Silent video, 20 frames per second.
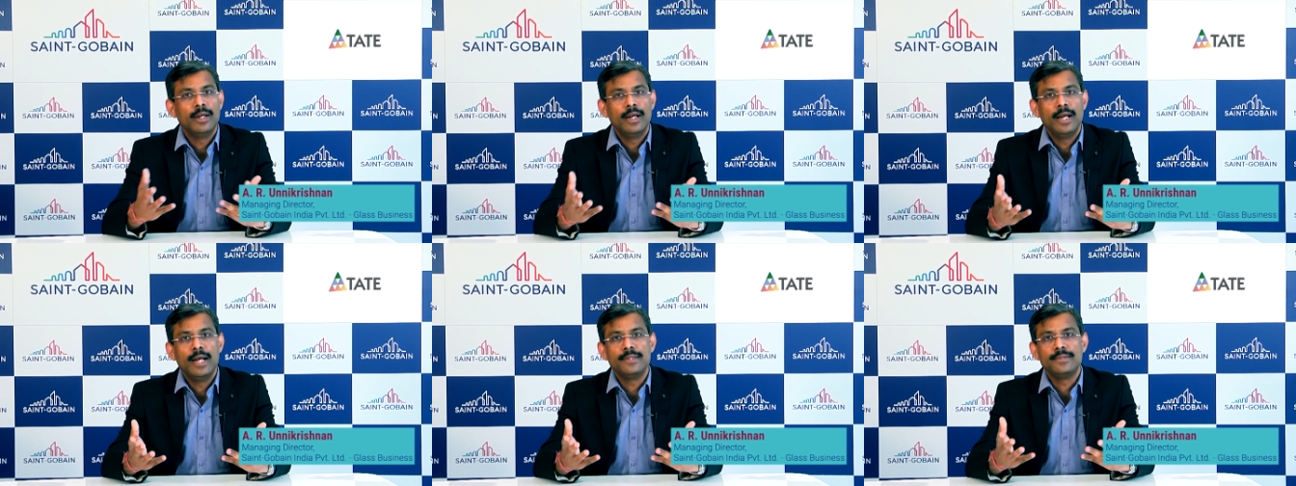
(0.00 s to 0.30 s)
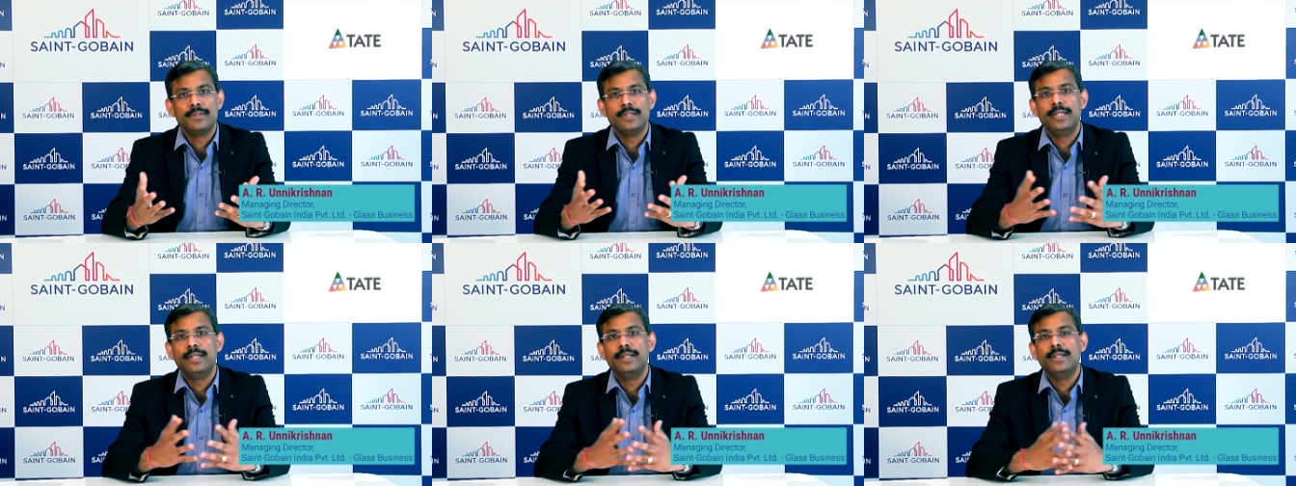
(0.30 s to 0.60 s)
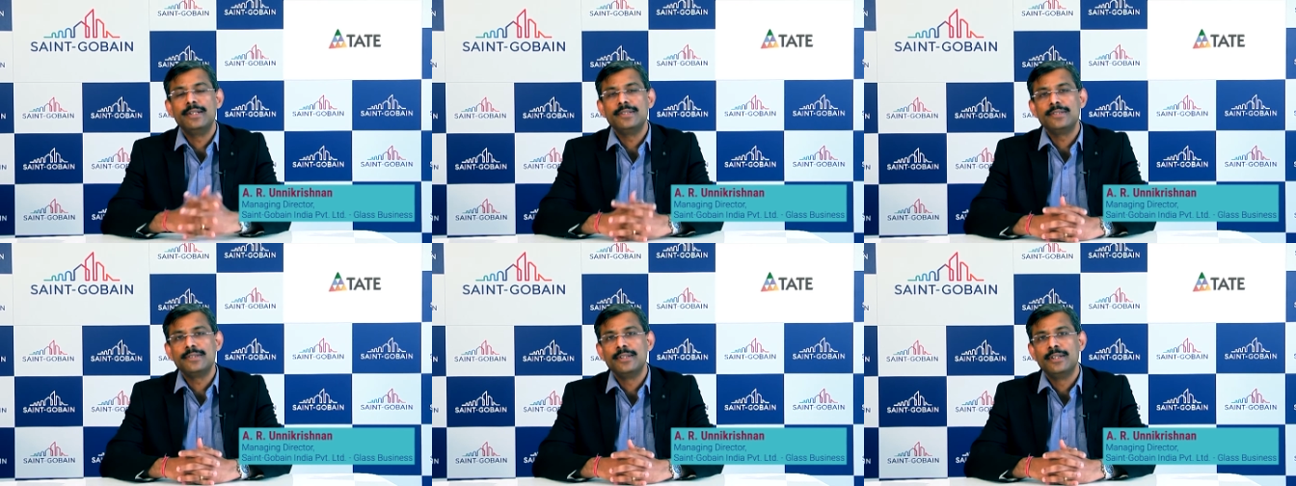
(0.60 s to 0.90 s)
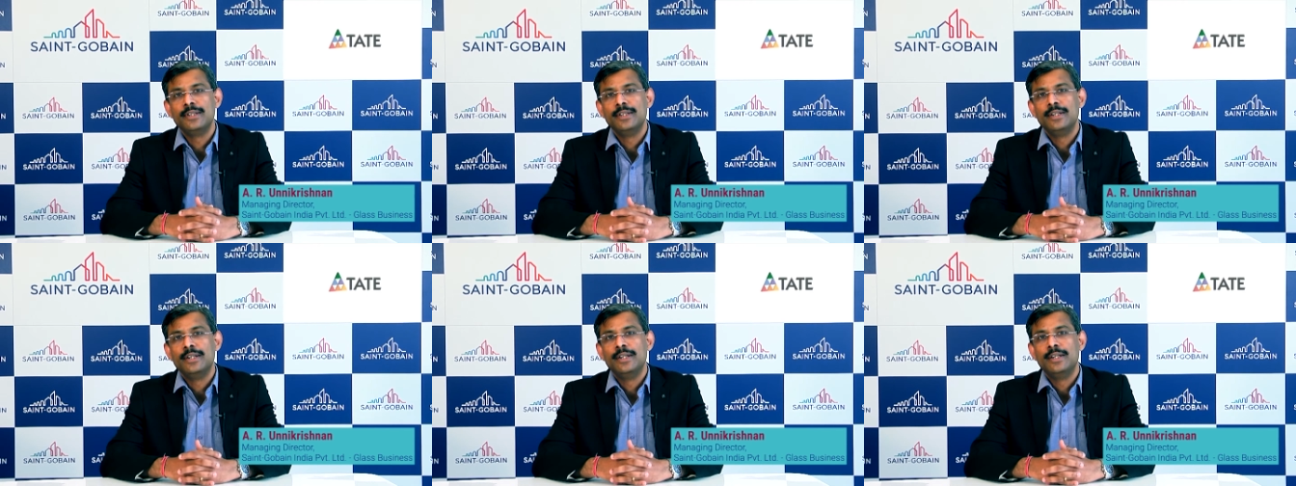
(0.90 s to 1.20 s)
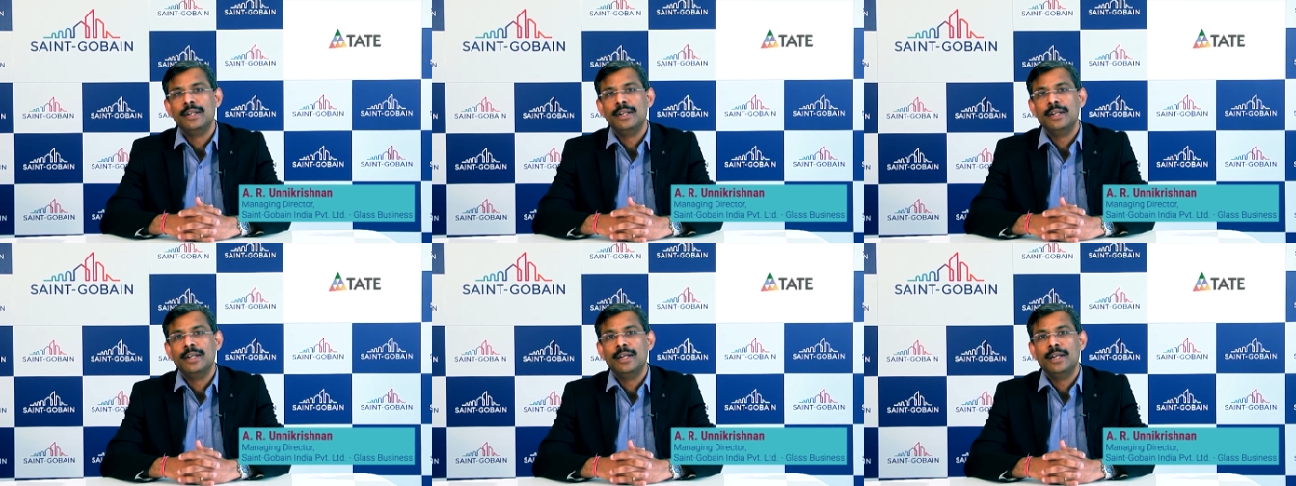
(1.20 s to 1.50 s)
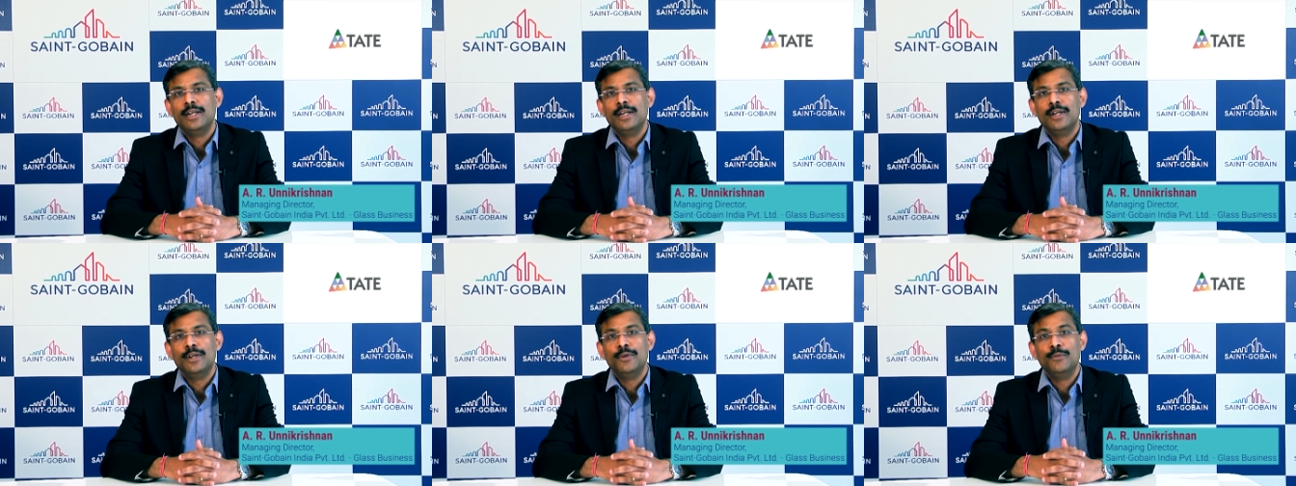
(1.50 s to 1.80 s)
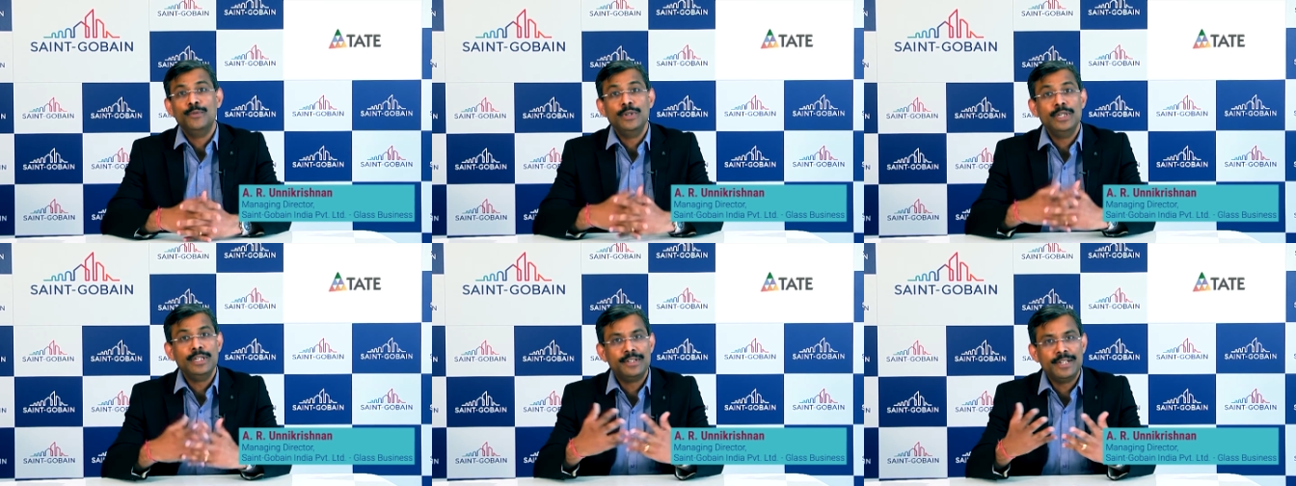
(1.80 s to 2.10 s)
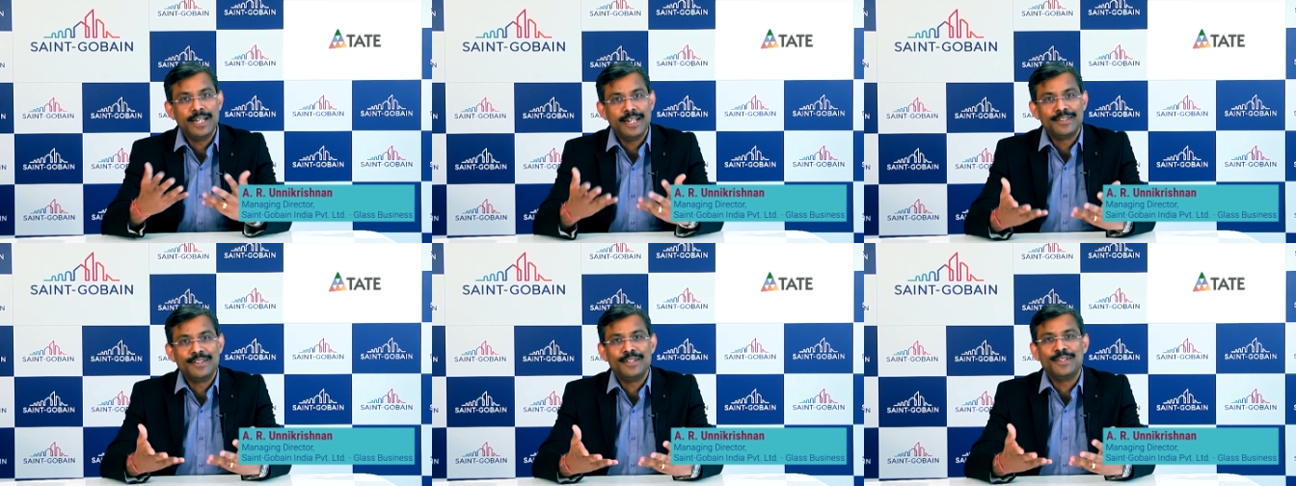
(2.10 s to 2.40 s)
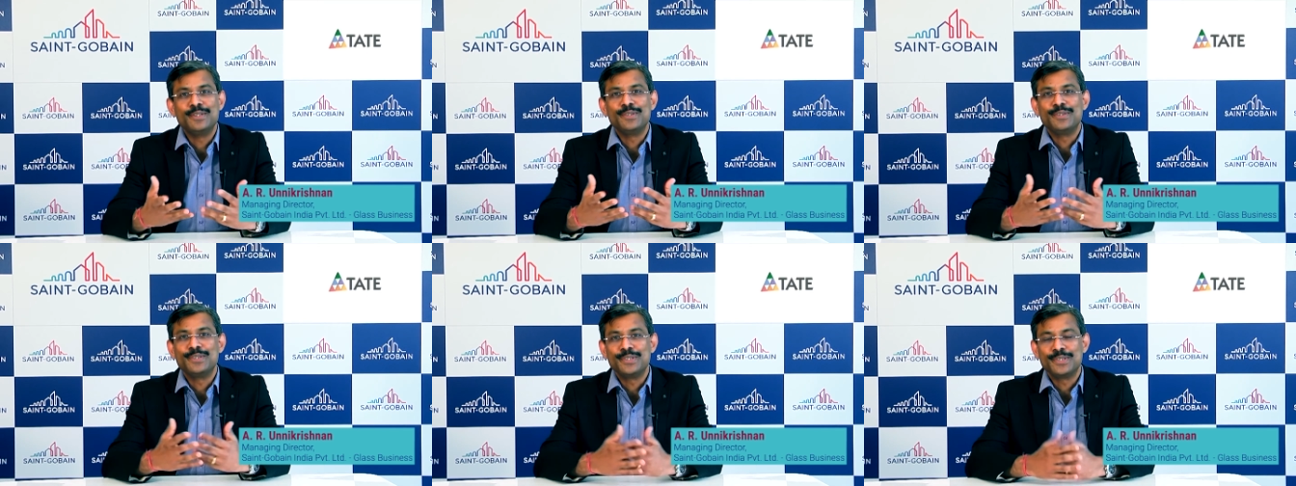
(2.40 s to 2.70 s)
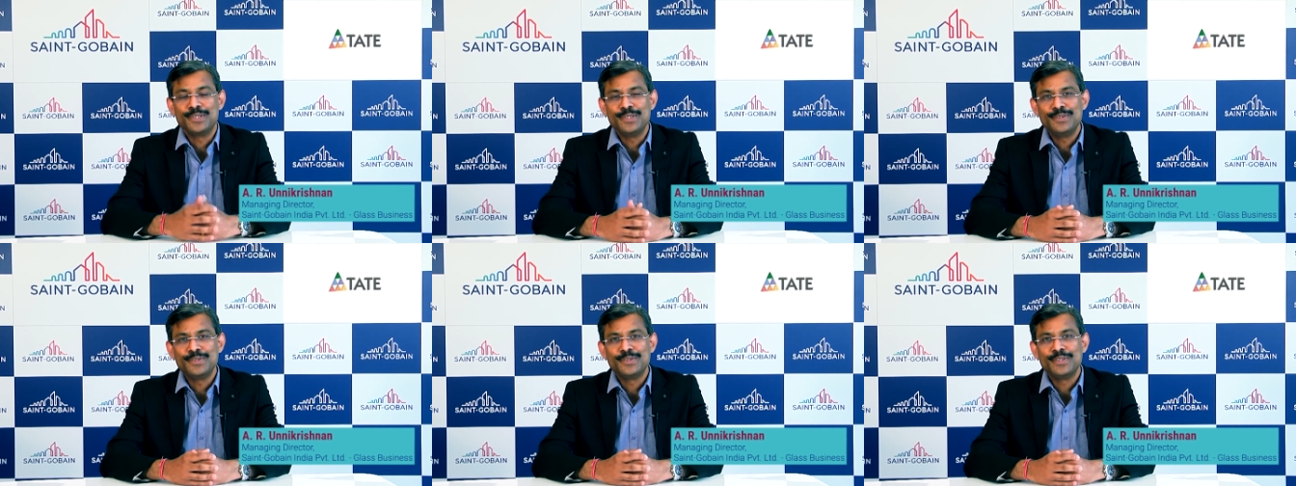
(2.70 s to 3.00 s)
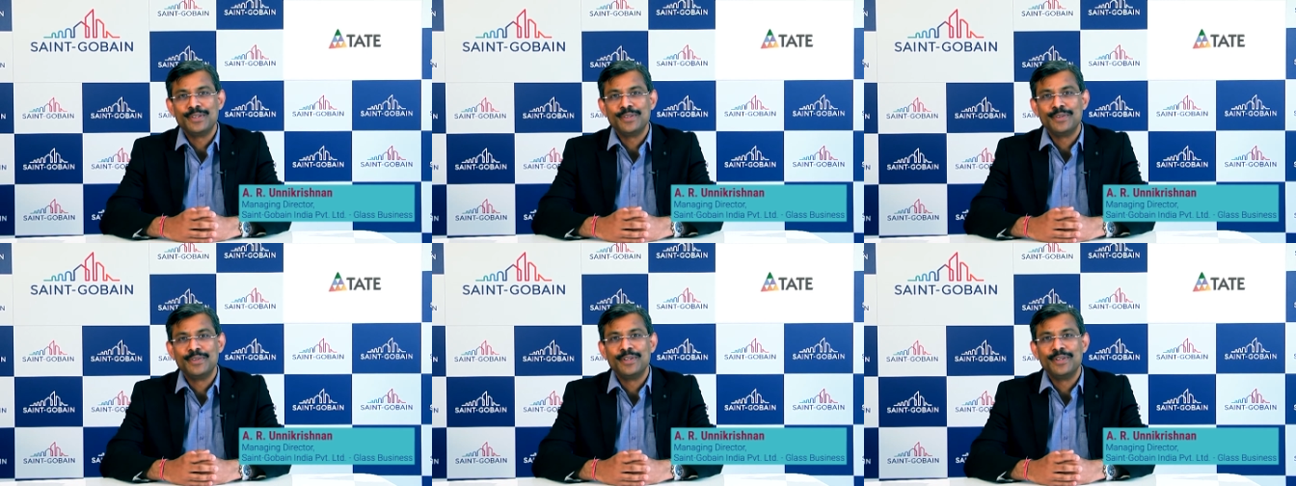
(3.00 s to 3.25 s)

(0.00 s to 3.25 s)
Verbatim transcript: As leaders, we take the decisions,